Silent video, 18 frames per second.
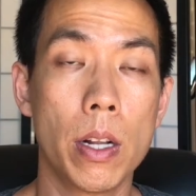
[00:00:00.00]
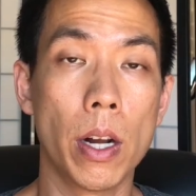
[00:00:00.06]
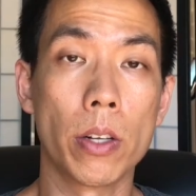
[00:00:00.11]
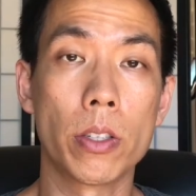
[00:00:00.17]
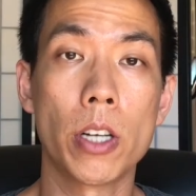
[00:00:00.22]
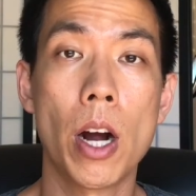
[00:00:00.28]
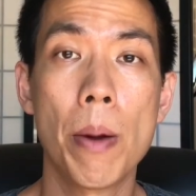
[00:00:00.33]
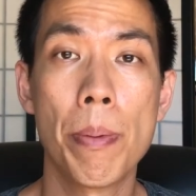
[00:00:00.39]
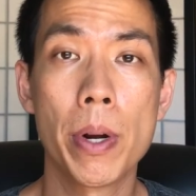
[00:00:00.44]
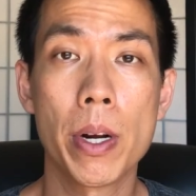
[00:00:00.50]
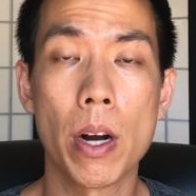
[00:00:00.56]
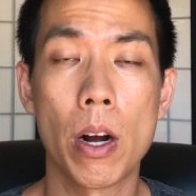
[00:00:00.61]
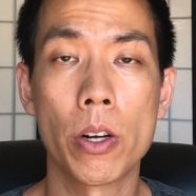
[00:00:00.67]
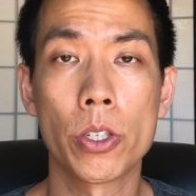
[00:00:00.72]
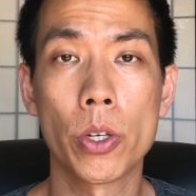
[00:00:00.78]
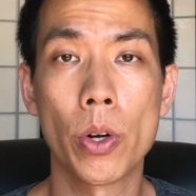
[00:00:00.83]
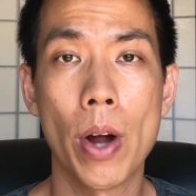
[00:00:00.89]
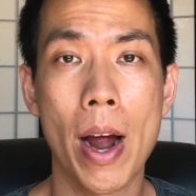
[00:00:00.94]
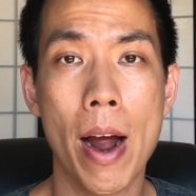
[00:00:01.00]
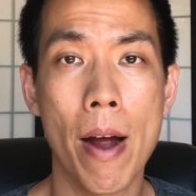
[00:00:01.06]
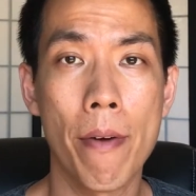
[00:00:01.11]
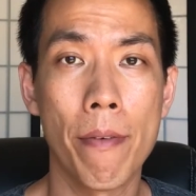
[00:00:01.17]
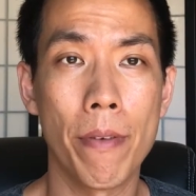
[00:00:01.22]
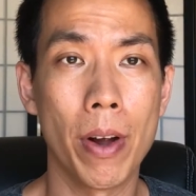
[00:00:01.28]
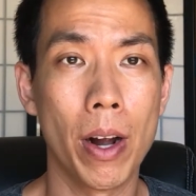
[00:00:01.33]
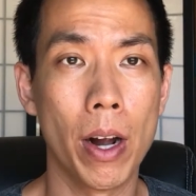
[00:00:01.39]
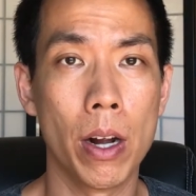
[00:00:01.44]
Now Topic also have
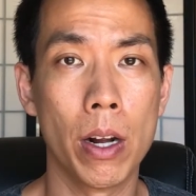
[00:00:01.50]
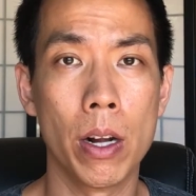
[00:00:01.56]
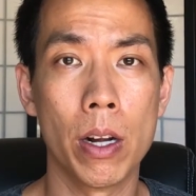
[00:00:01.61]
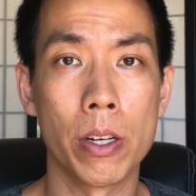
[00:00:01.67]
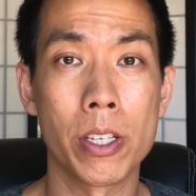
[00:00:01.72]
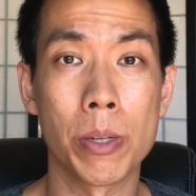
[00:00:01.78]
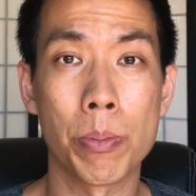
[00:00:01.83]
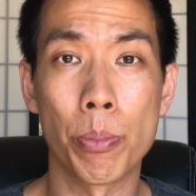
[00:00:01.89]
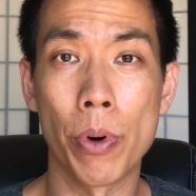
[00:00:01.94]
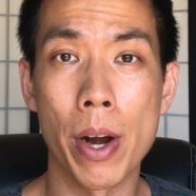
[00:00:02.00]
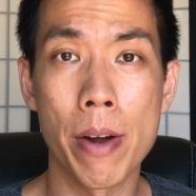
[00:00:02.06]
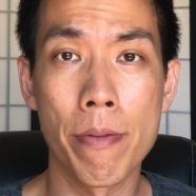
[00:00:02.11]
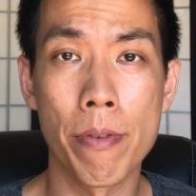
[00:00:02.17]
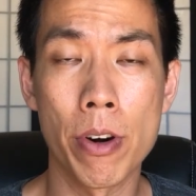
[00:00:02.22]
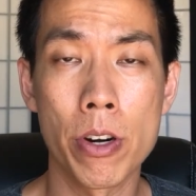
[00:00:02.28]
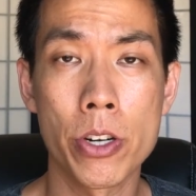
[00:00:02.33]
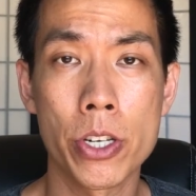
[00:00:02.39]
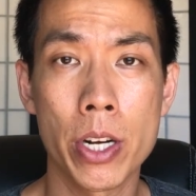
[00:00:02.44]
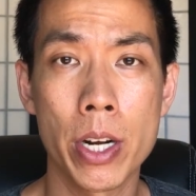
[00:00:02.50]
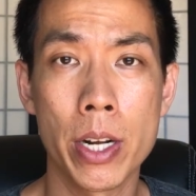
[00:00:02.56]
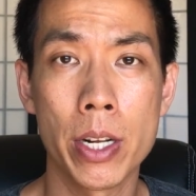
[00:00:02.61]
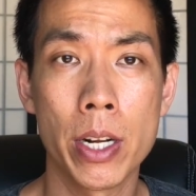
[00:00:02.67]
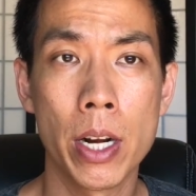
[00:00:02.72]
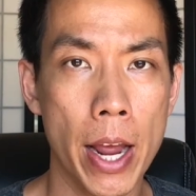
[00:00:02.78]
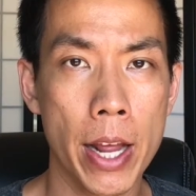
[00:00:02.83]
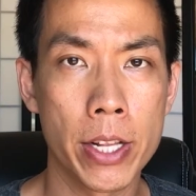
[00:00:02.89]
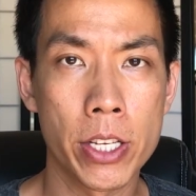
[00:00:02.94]
a spray
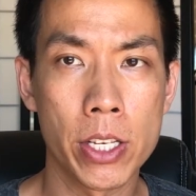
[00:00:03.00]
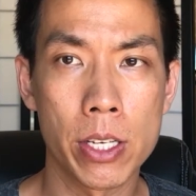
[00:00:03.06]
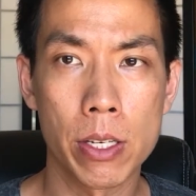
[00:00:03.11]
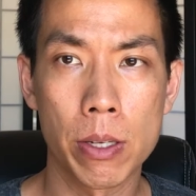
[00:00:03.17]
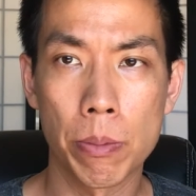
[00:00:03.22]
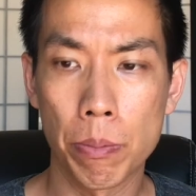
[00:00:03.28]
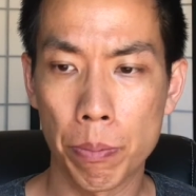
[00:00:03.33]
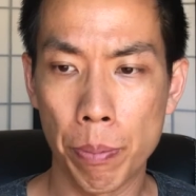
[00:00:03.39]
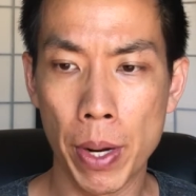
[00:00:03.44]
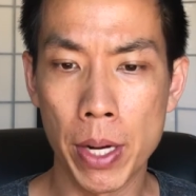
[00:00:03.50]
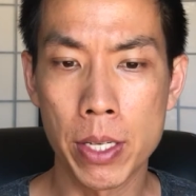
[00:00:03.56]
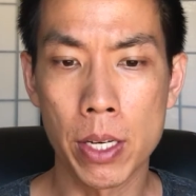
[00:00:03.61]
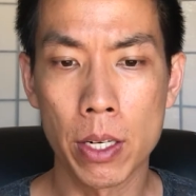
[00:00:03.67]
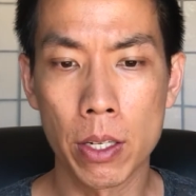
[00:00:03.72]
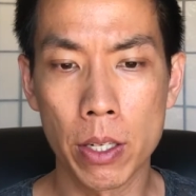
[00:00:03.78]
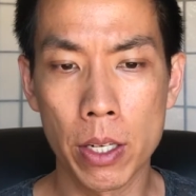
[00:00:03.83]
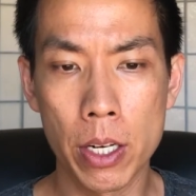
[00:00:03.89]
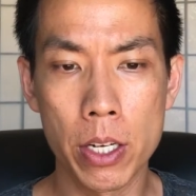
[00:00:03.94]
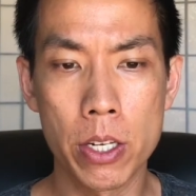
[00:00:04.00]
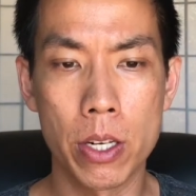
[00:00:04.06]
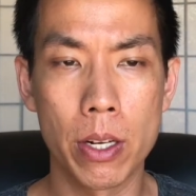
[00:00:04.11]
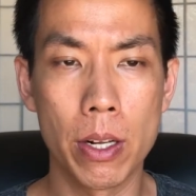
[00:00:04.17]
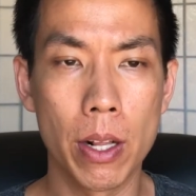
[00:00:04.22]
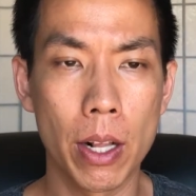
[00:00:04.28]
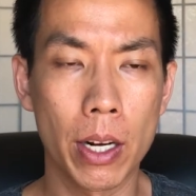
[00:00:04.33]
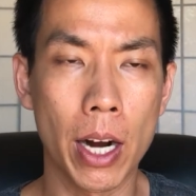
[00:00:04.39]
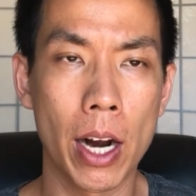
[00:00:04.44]
version. It's basically
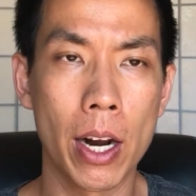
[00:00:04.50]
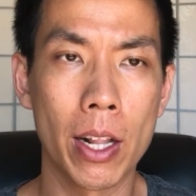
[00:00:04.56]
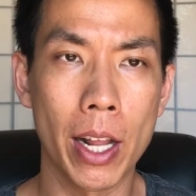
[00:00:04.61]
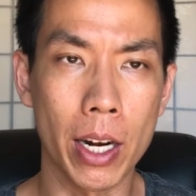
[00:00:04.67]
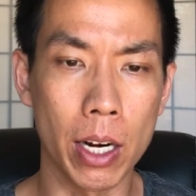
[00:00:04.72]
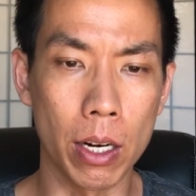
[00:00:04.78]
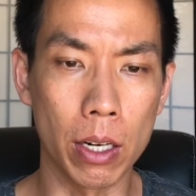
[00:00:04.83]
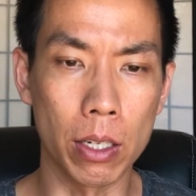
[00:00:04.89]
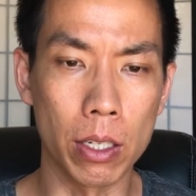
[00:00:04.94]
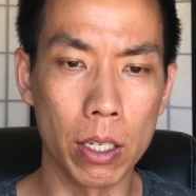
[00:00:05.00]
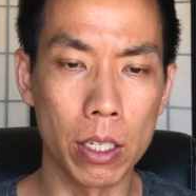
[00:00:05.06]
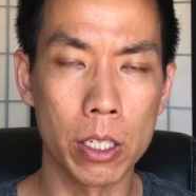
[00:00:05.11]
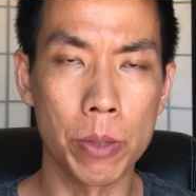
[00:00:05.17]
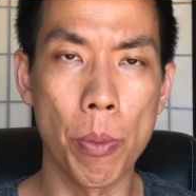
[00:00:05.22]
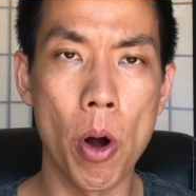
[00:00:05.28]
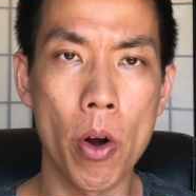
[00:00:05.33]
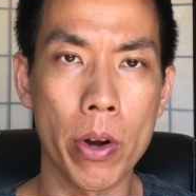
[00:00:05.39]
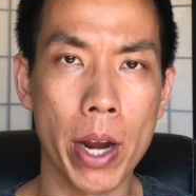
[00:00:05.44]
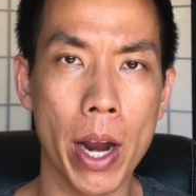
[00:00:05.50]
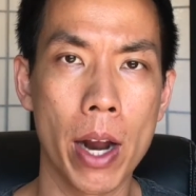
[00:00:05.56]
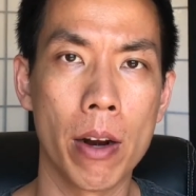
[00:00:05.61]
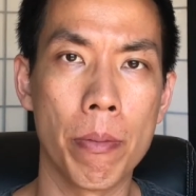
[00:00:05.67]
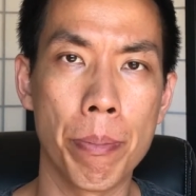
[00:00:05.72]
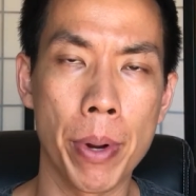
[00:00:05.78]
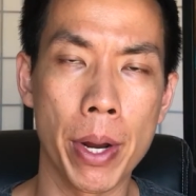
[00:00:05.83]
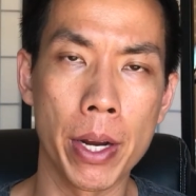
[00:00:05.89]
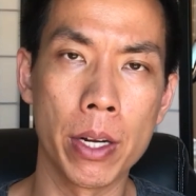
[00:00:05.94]
kind of like a small can of
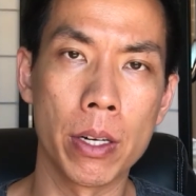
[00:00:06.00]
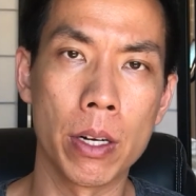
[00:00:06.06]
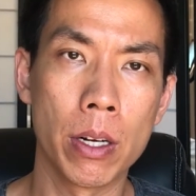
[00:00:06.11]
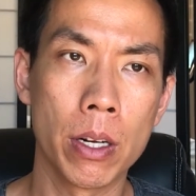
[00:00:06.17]
paint.